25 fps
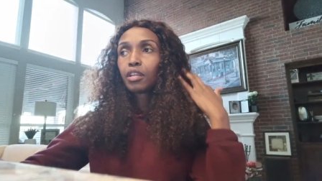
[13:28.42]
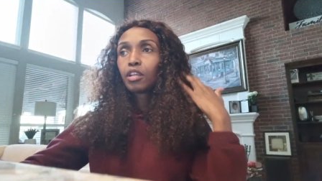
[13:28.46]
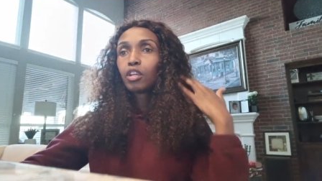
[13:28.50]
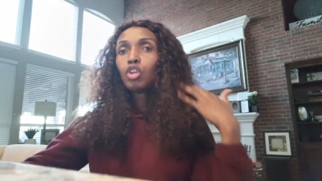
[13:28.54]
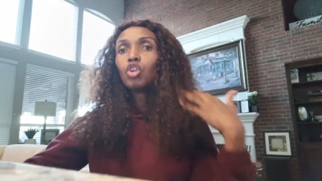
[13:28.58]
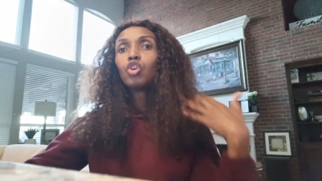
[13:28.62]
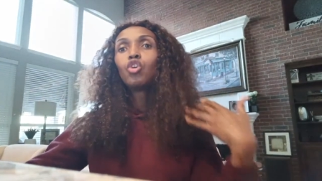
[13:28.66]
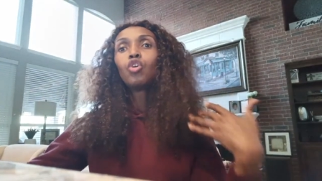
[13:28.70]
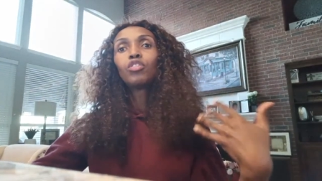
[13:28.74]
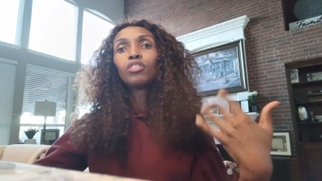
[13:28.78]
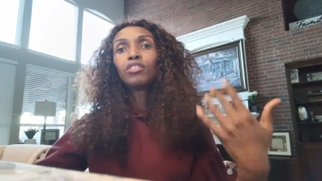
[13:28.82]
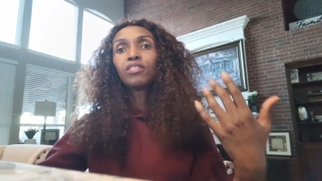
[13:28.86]

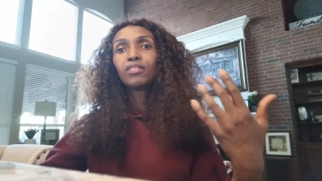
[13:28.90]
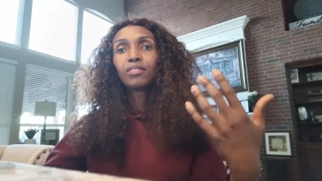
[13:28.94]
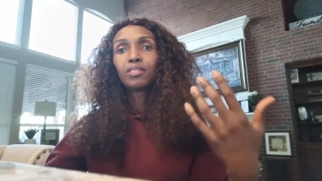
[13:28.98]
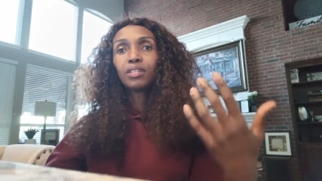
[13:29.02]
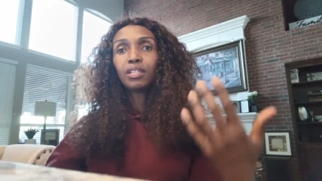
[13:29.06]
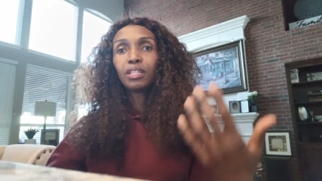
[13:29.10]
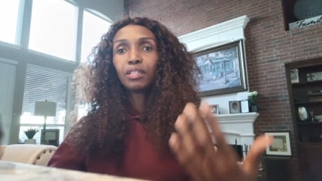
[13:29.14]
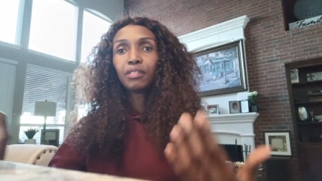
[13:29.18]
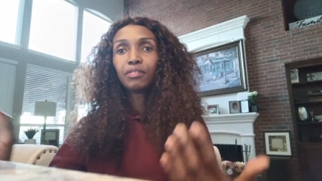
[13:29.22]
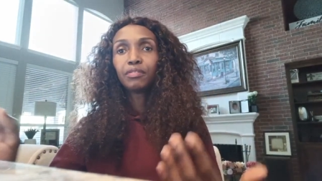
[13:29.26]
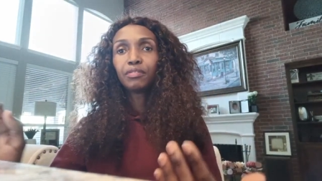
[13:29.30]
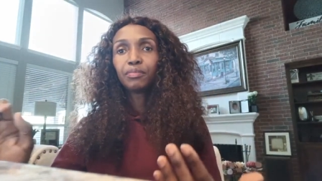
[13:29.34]
God is
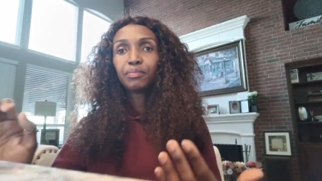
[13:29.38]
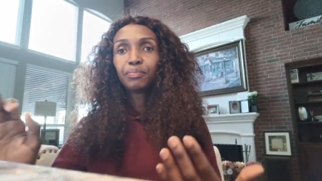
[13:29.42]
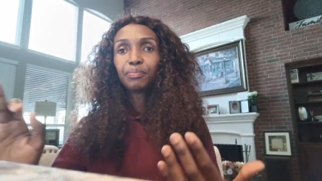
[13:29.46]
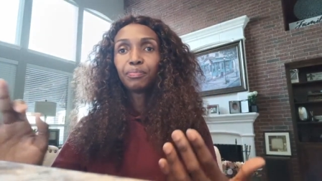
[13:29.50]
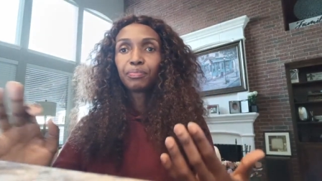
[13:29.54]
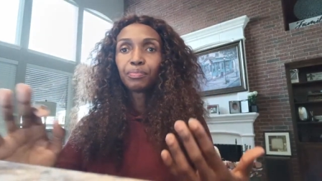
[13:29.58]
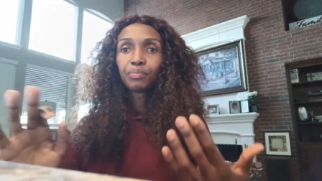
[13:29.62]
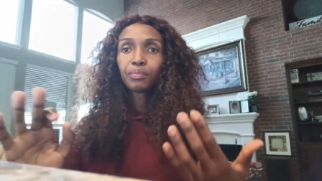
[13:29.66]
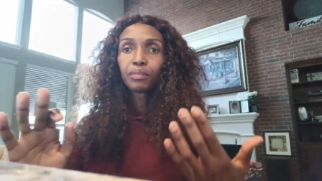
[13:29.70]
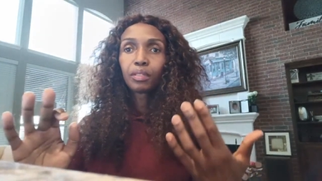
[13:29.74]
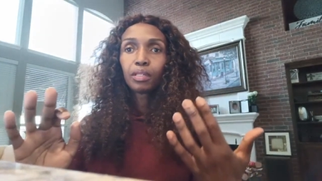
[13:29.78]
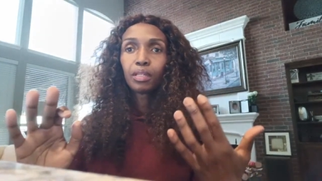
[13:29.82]
love.
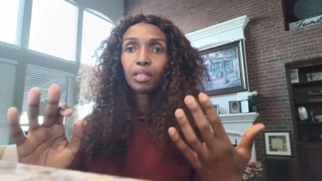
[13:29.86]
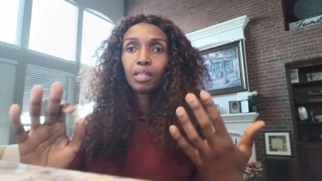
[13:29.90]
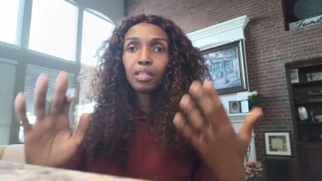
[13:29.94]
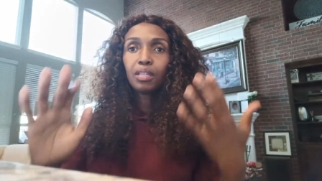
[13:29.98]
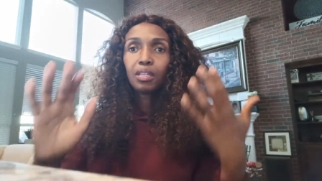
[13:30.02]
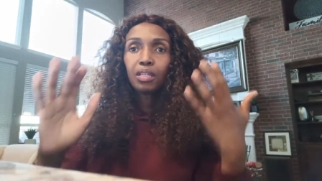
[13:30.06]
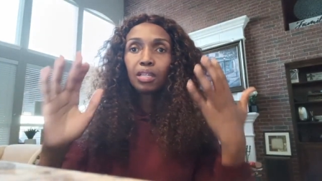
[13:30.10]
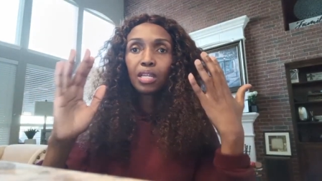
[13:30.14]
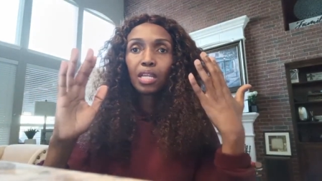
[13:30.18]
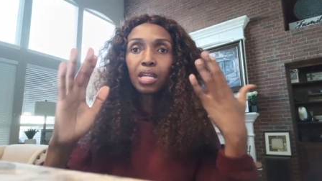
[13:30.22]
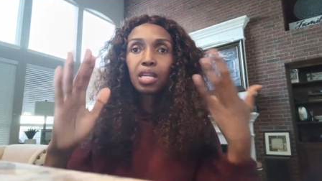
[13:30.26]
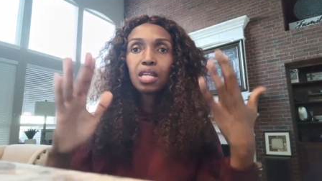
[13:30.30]
Eh,
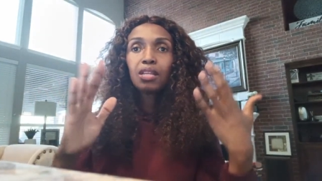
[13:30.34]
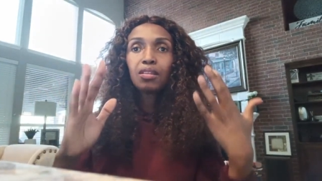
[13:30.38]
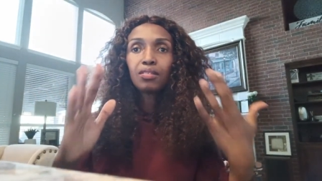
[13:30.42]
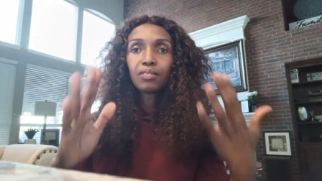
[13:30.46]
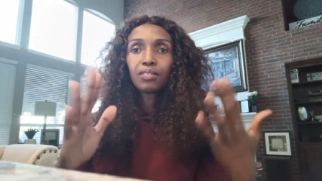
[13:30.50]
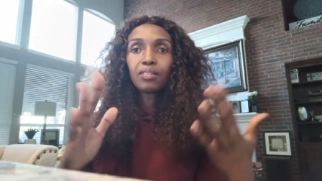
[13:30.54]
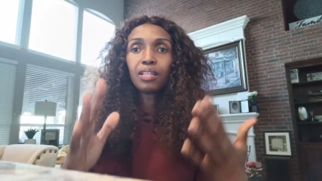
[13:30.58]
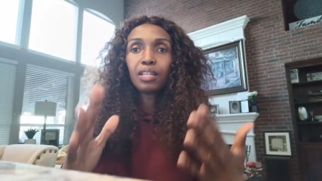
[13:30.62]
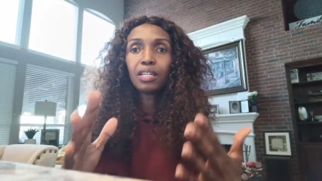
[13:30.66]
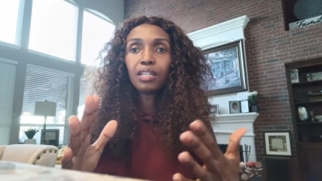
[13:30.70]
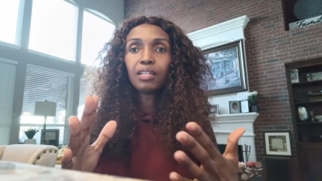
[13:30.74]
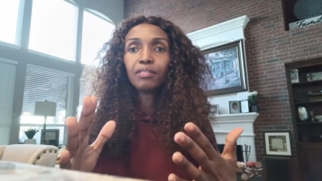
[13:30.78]
he
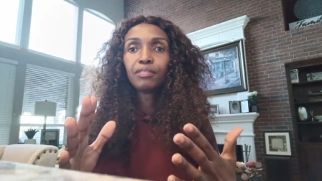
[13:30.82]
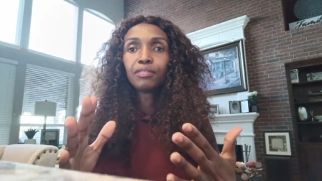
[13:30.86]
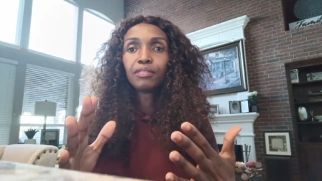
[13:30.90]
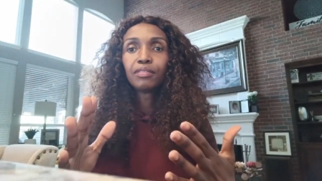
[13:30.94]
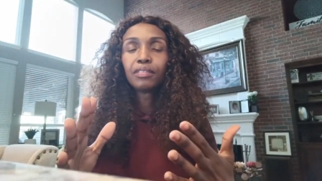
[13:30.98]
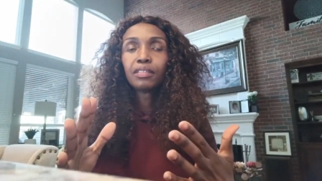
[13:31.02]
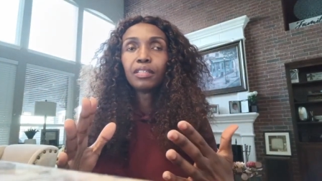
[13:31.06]
is love.